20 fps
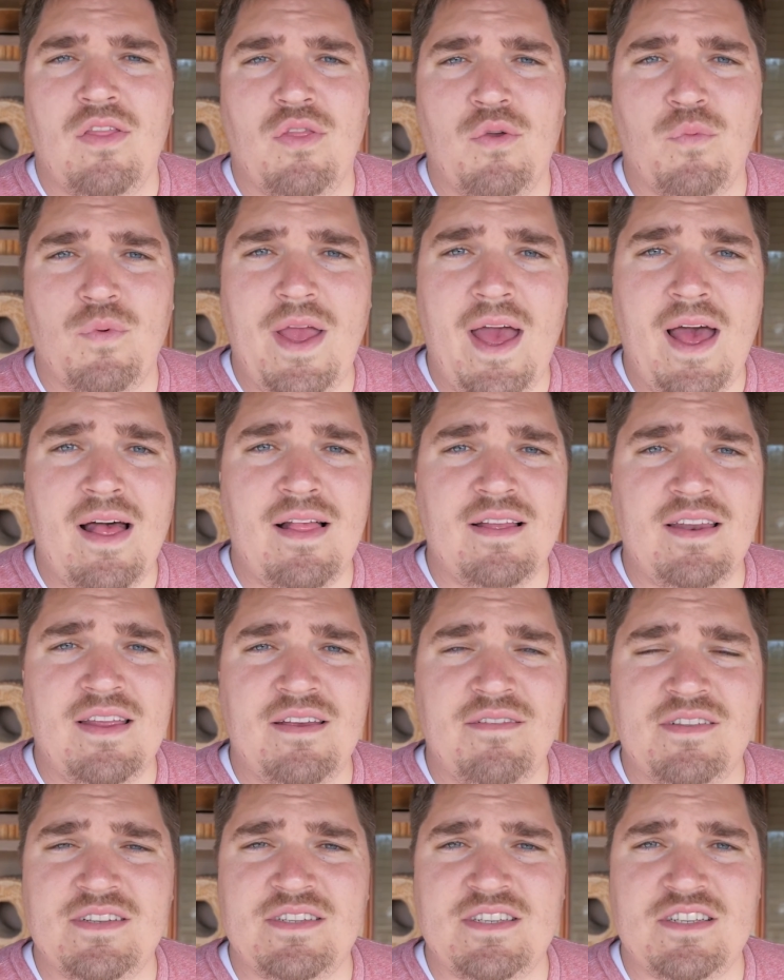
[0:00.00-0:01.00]
The reality
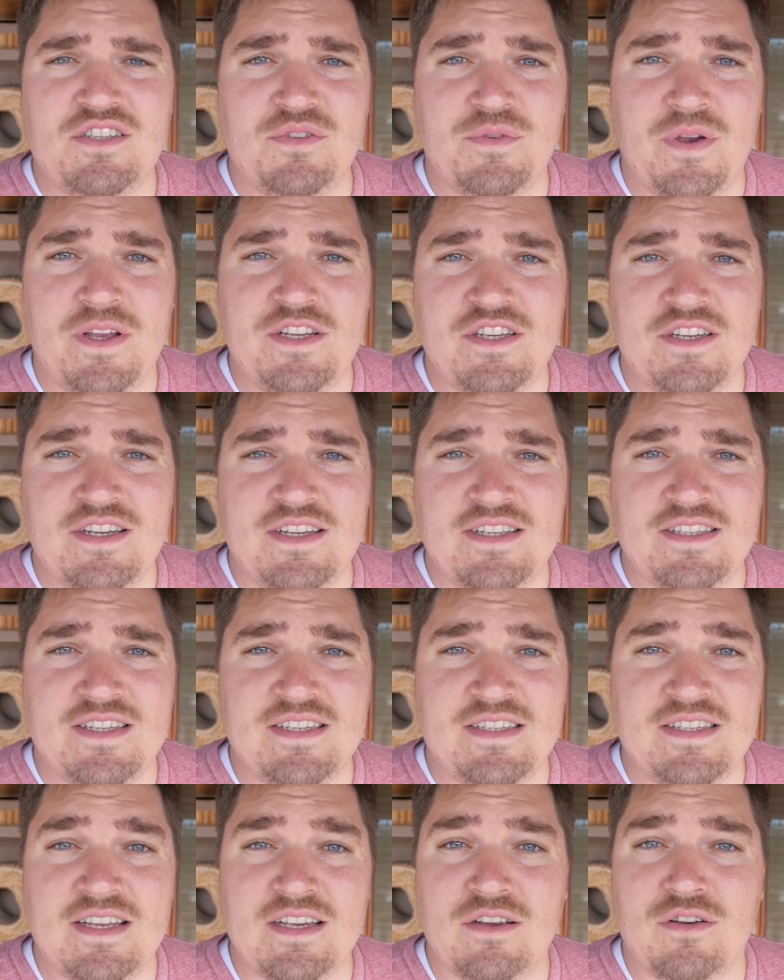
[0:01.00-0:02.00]
of the situation
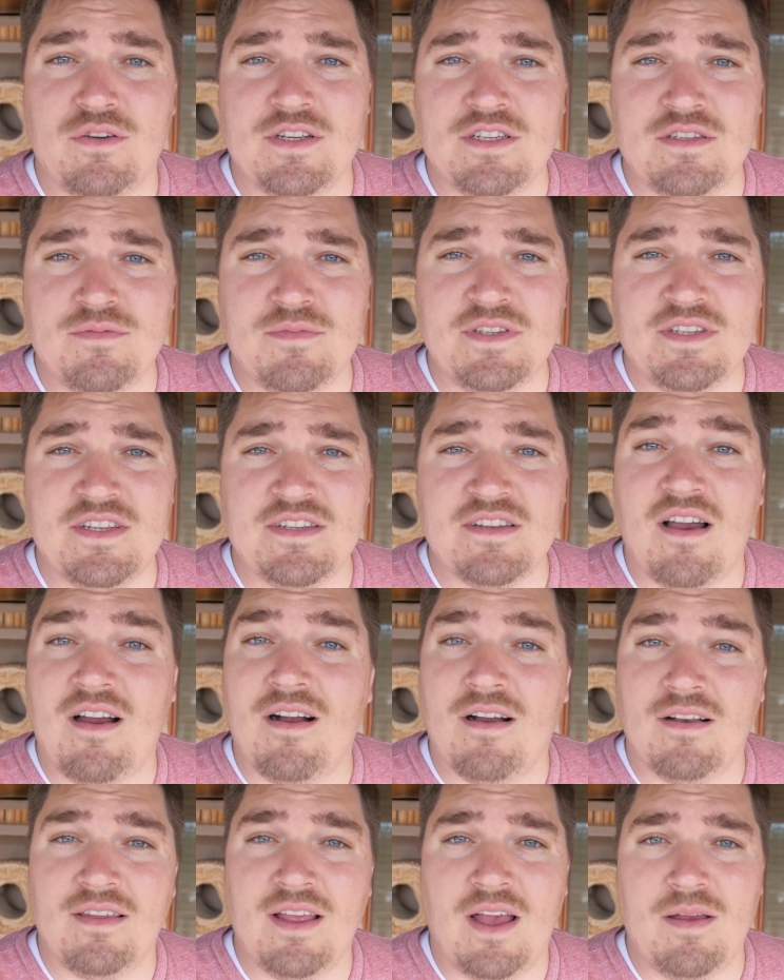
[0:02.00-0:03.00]
is that Christmas is a
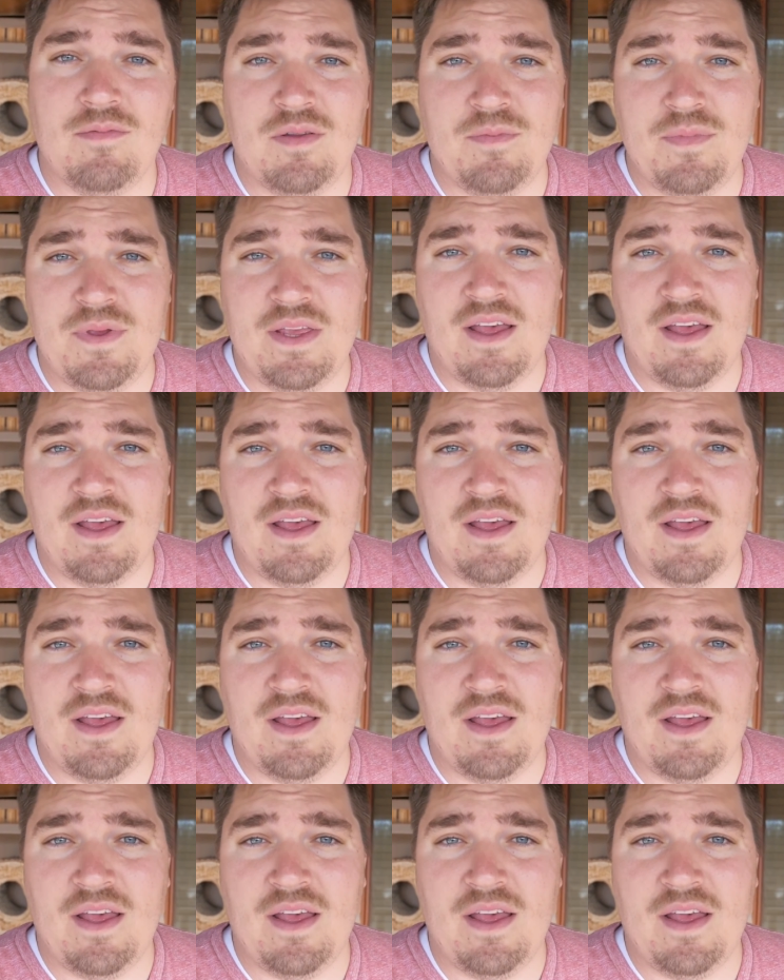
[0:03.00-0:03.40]
hard time to be